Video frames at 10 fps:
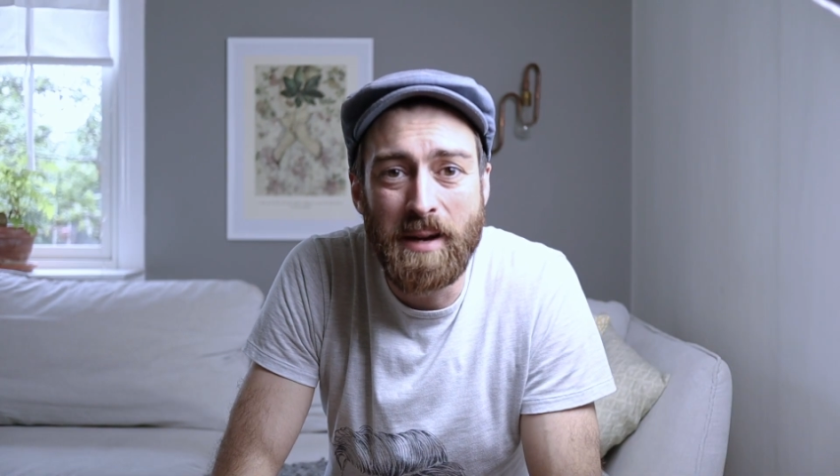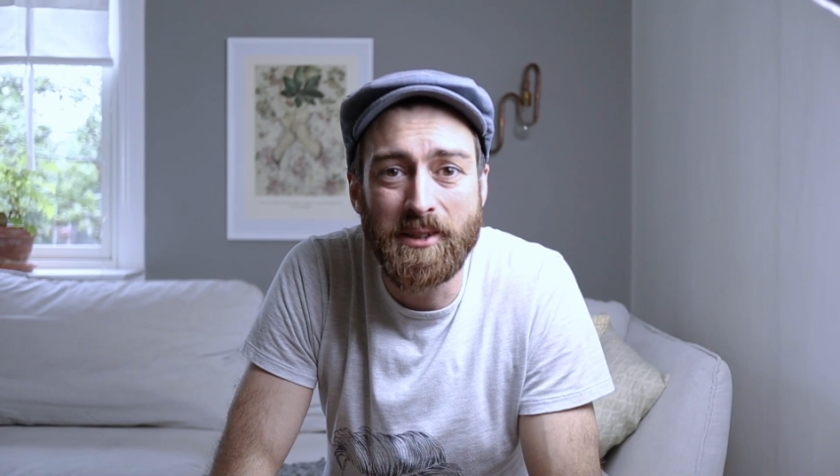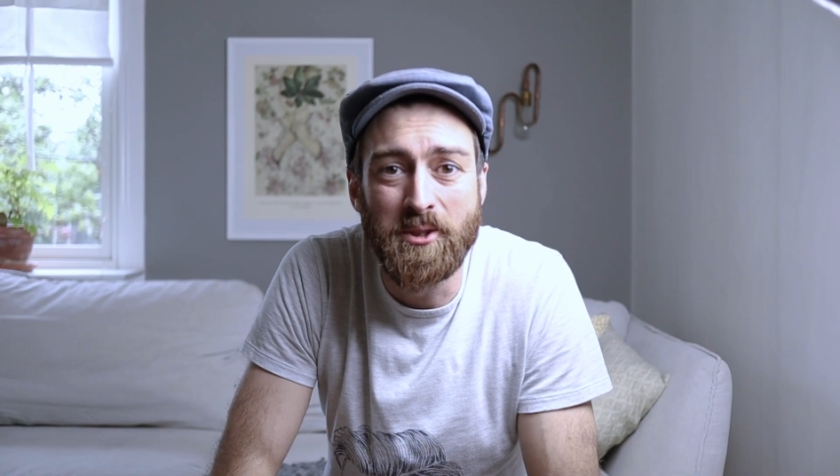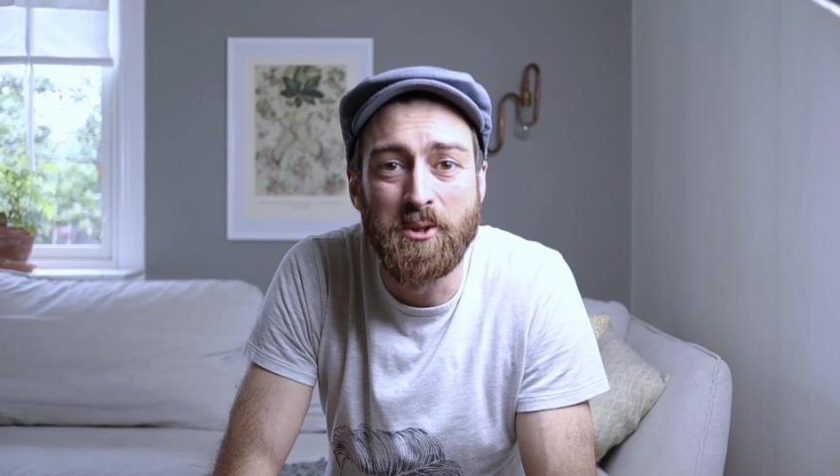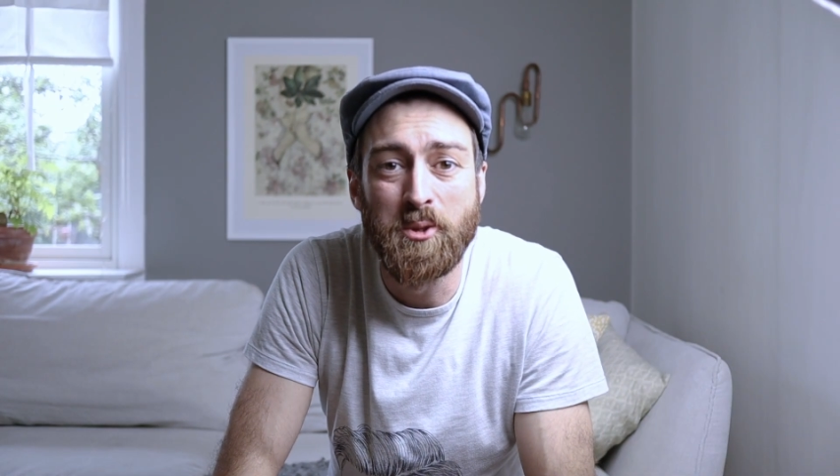
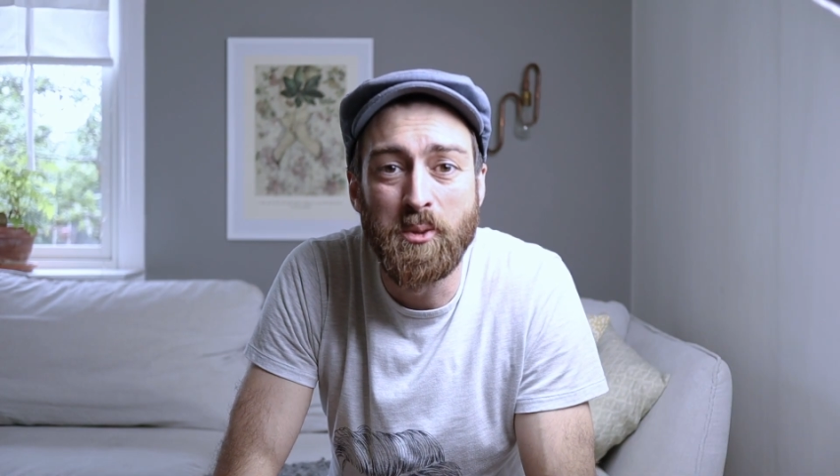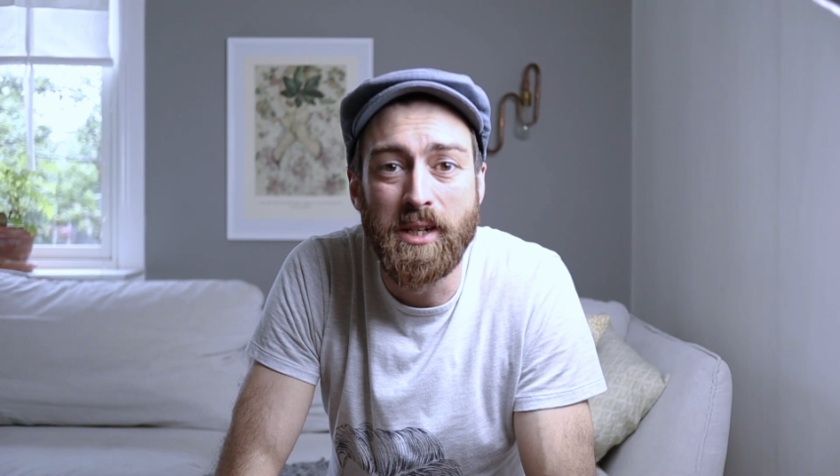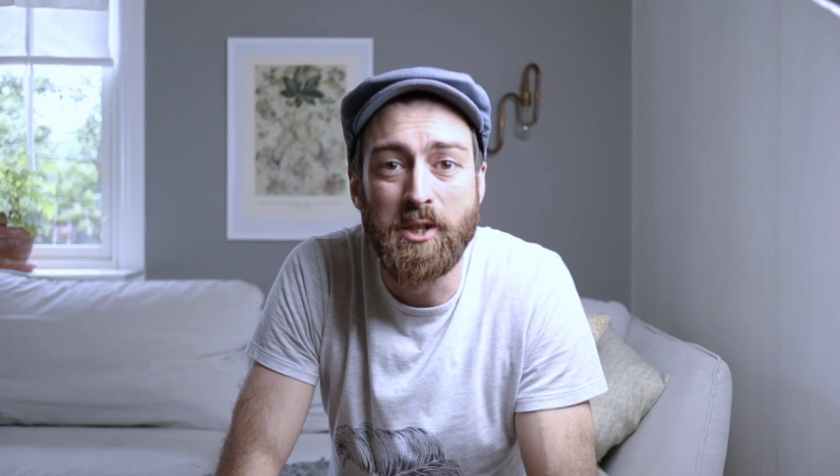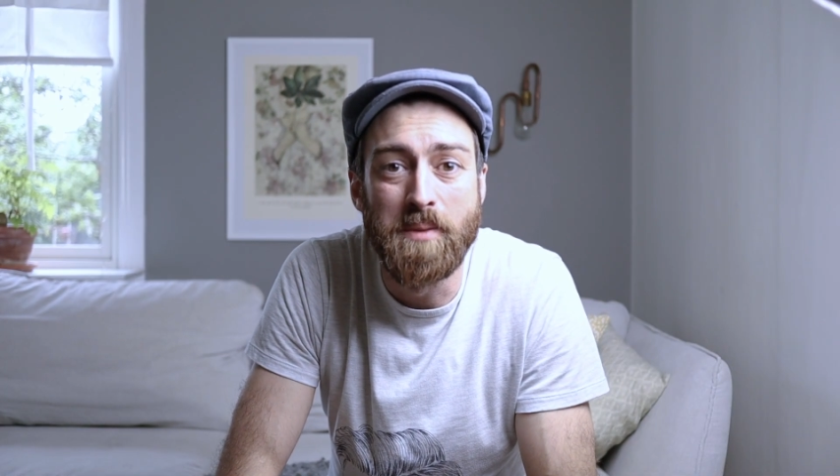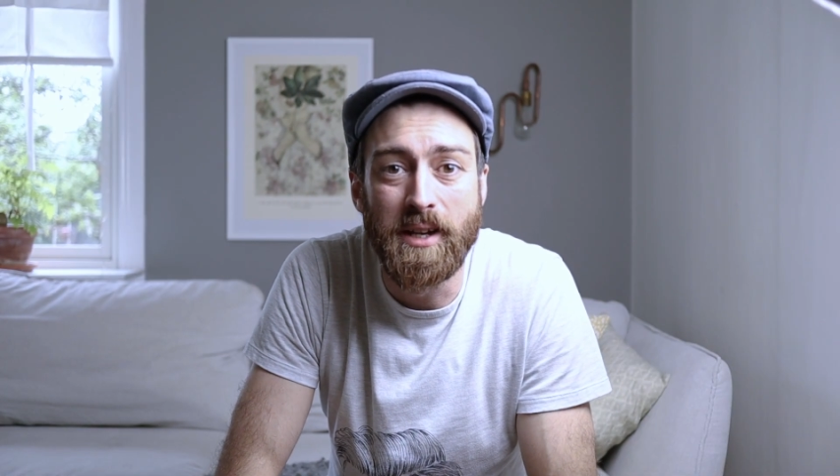back to The
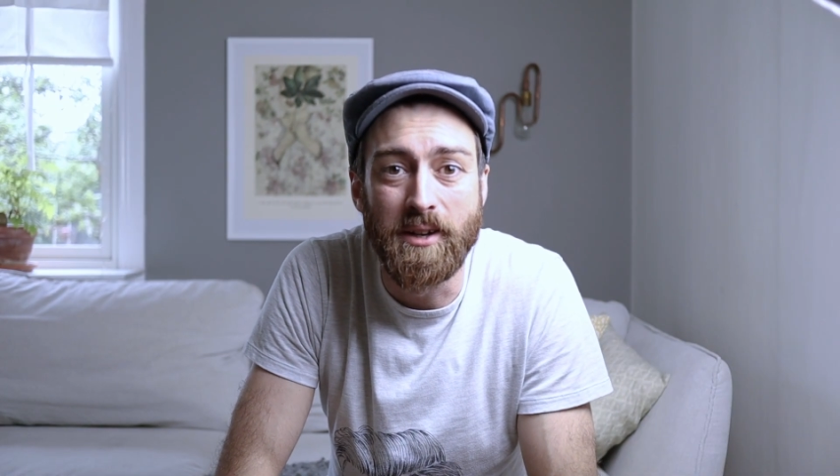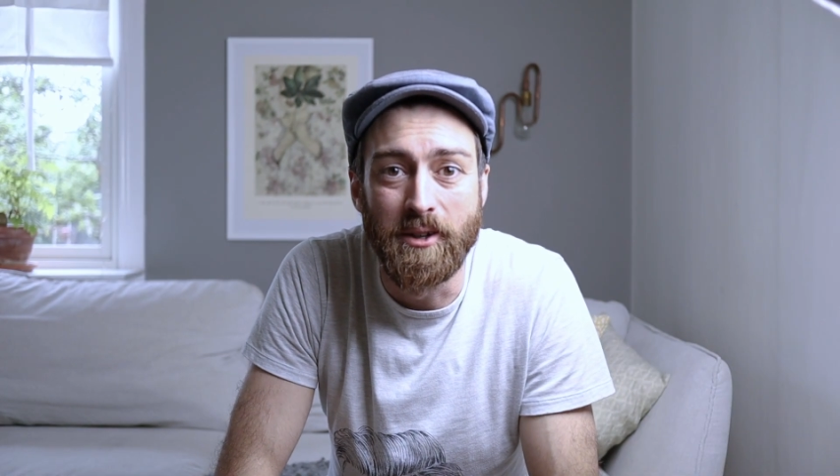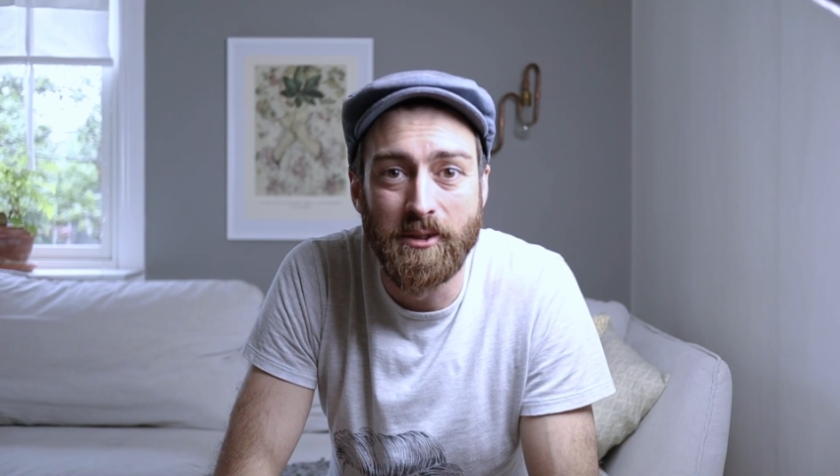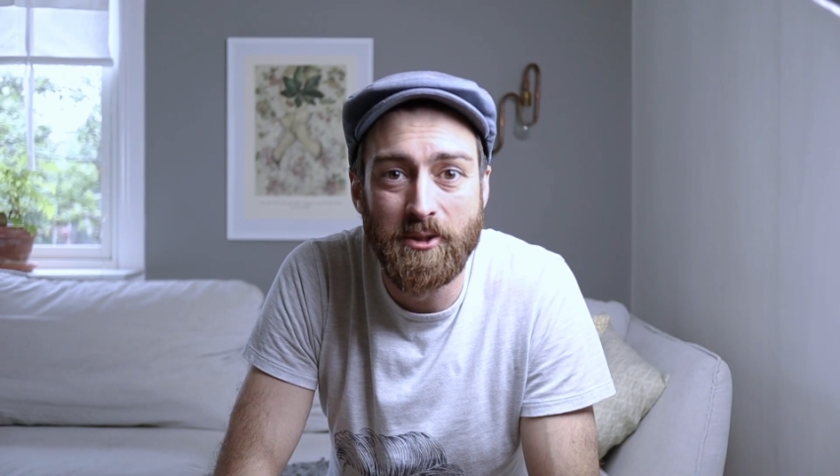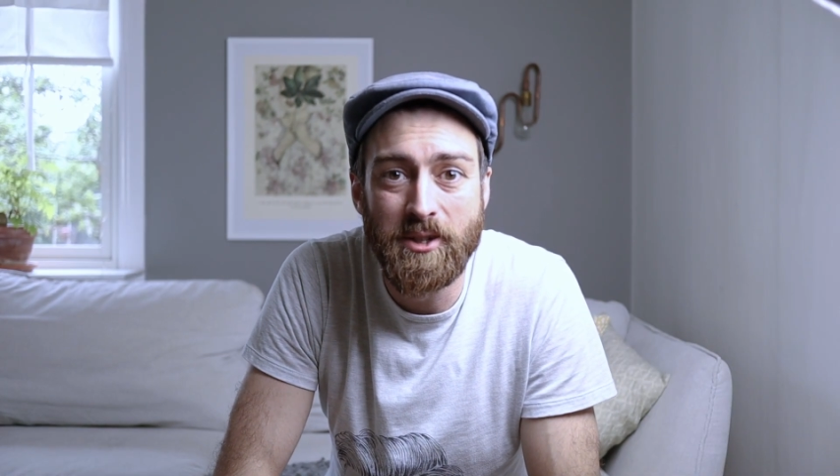Swedish
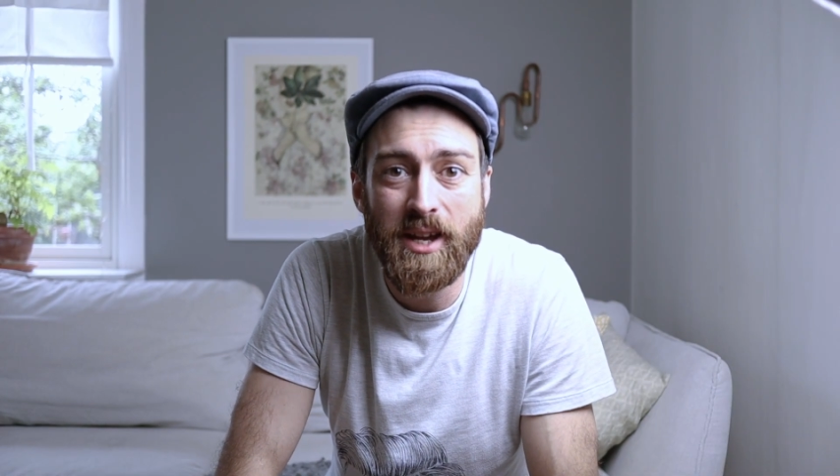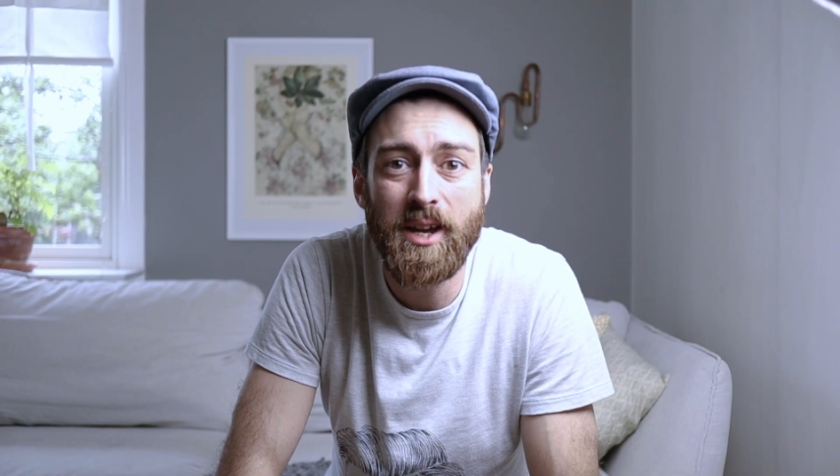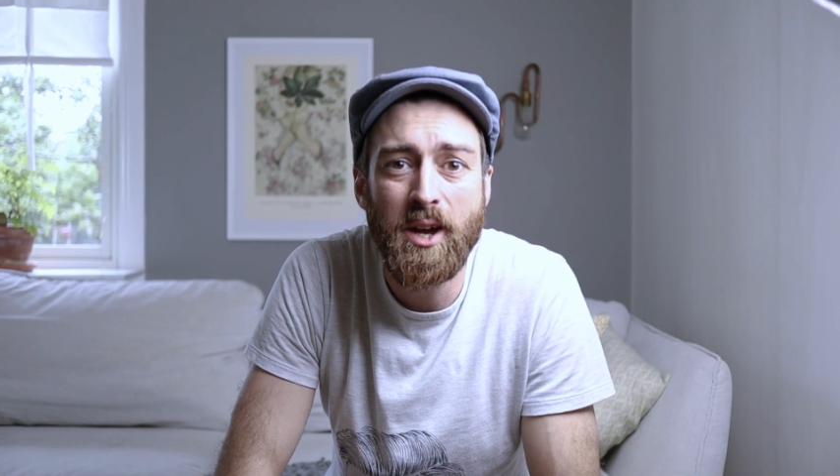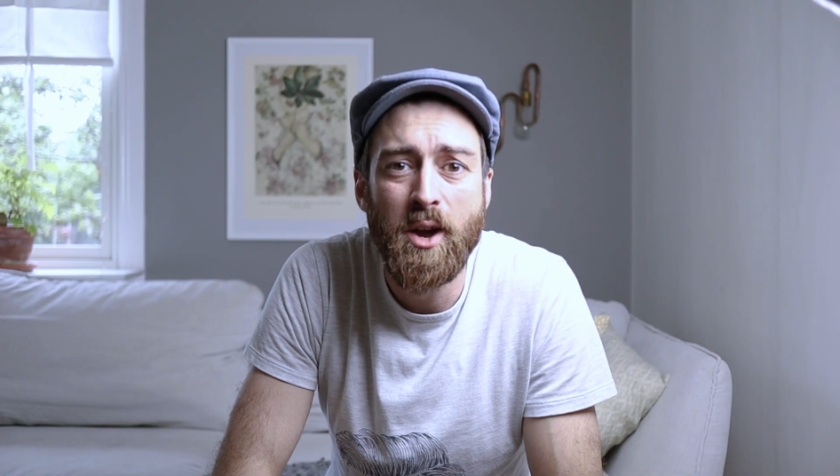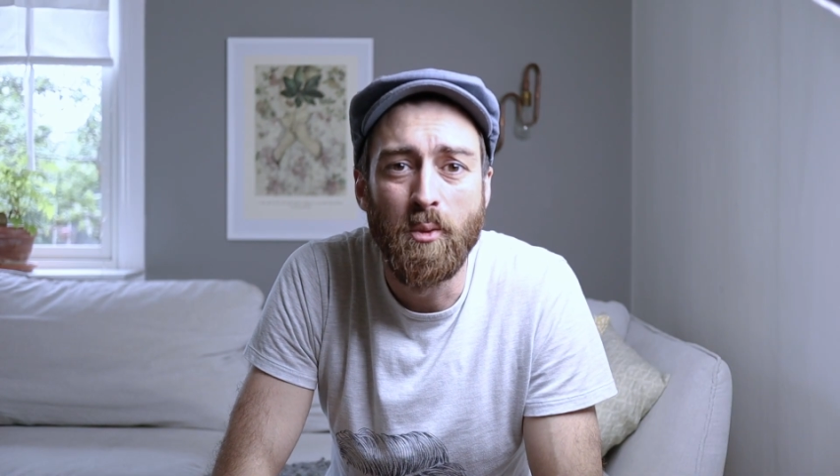Maker. Today